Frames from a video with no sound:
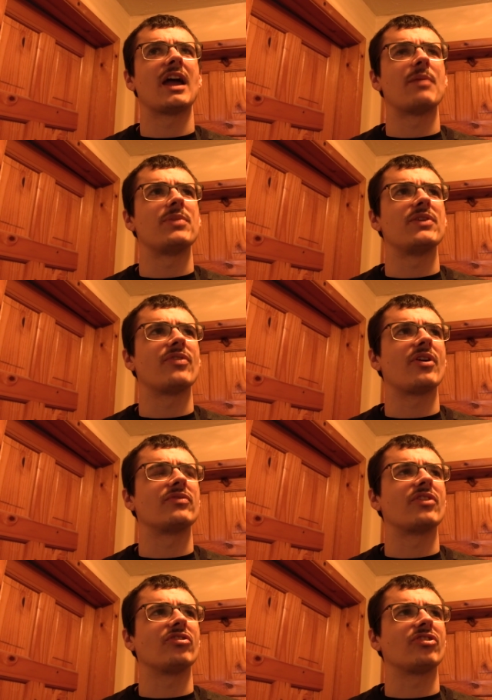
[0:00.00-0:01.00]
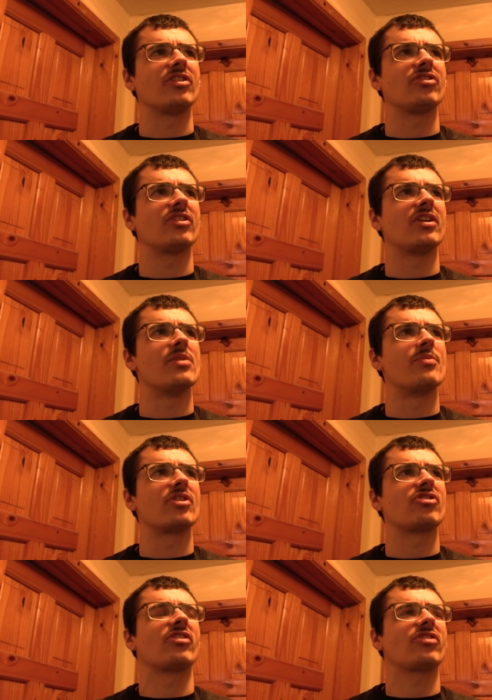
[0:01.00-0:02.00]
MP5 does this, and the
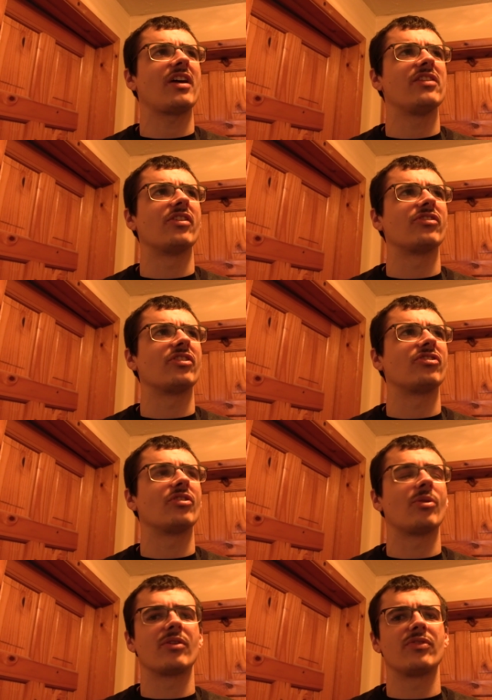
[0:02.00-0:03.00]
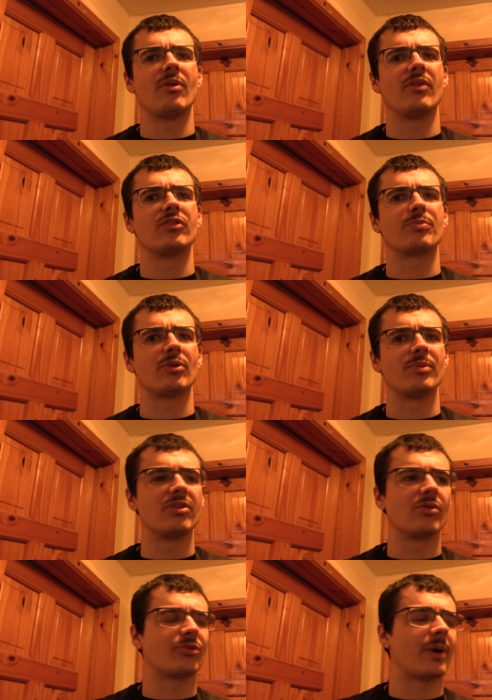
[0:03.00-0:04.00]
British S10 does this, and quite a few others probably
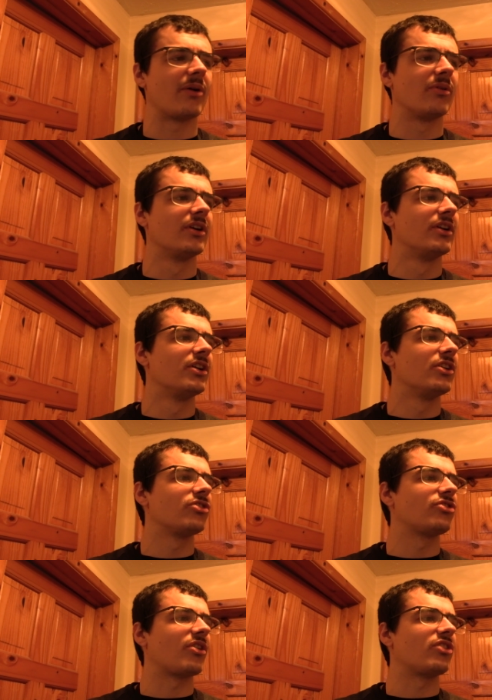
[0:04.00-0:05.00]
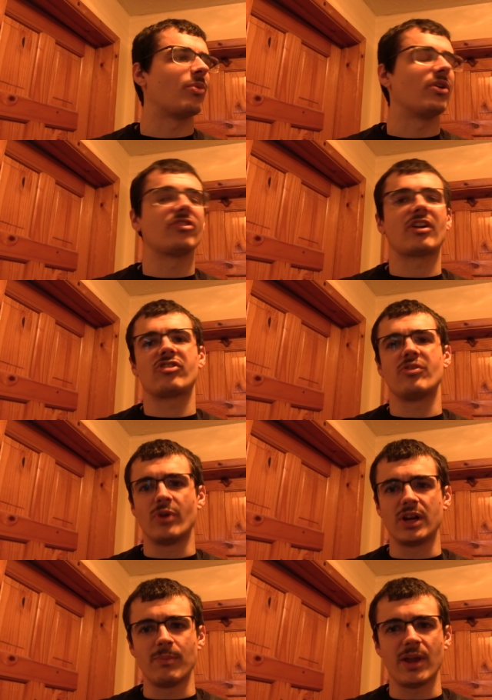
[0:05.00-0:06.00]
do as well. Size 1 is actually
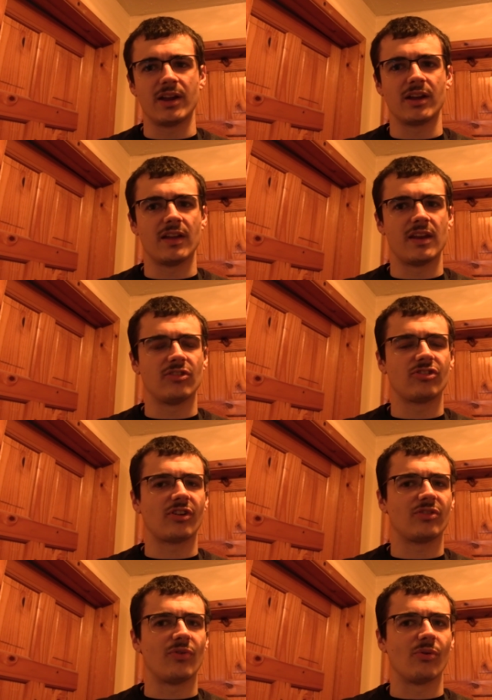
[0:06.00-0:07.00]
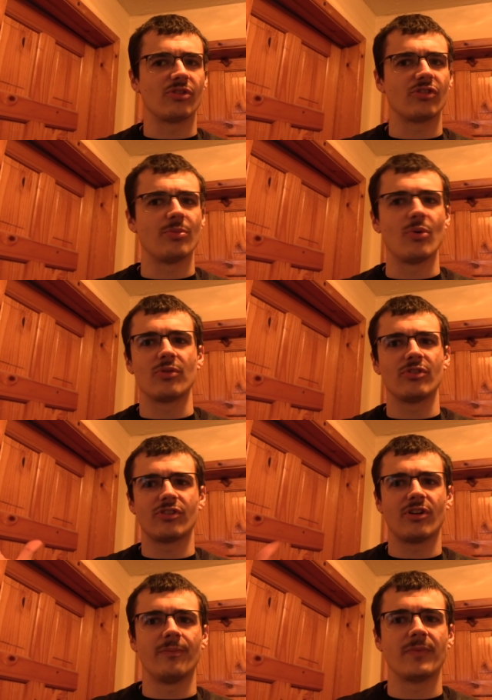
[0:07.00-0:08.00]
really big, and then size 4 is a small,
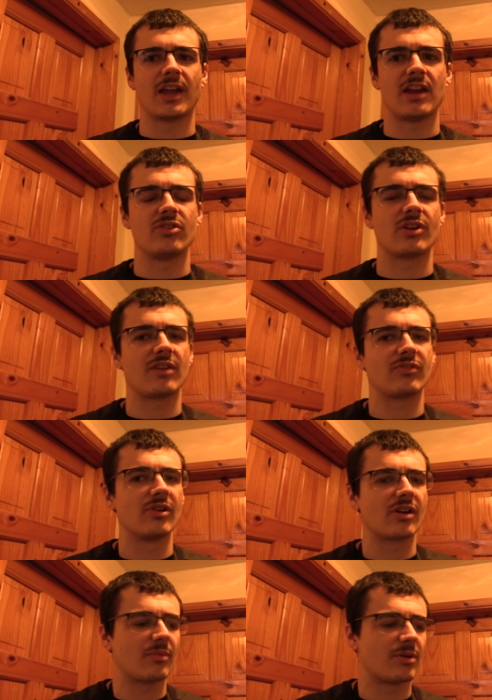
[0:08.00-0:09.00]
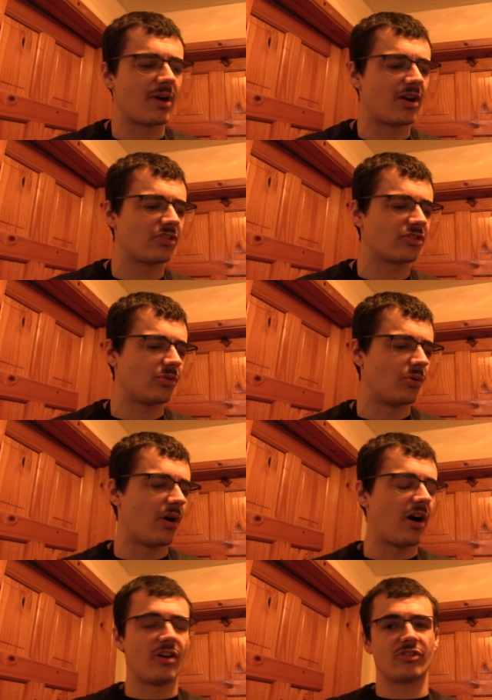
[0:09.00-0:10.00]
so again, you're going to have to look up your mask
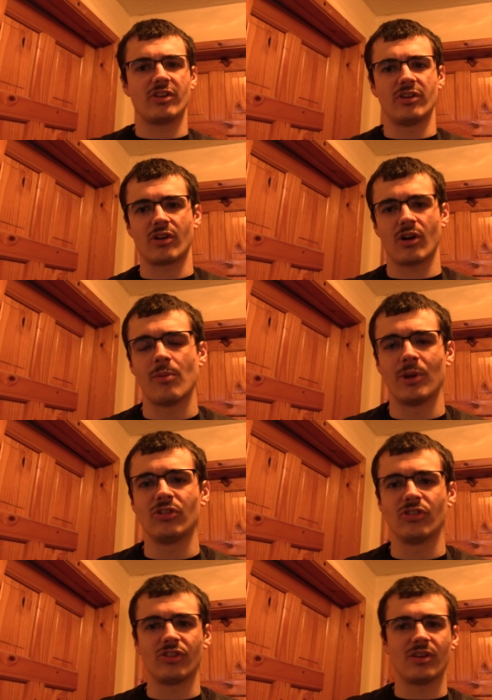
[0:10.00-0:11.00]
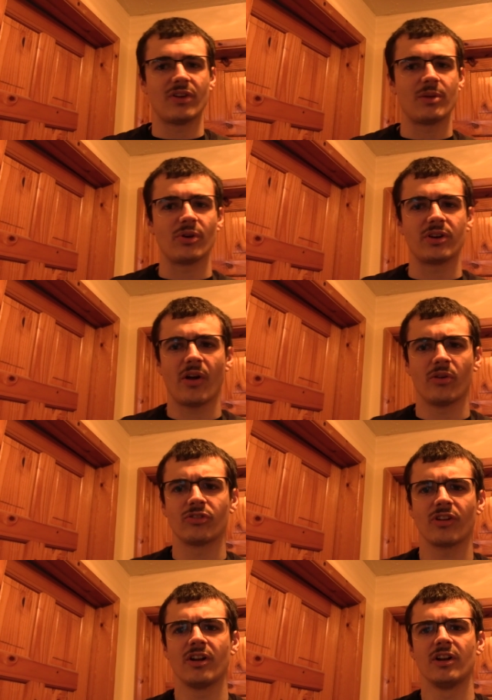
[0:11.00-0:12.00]
or ask in the comments and see if anybody knows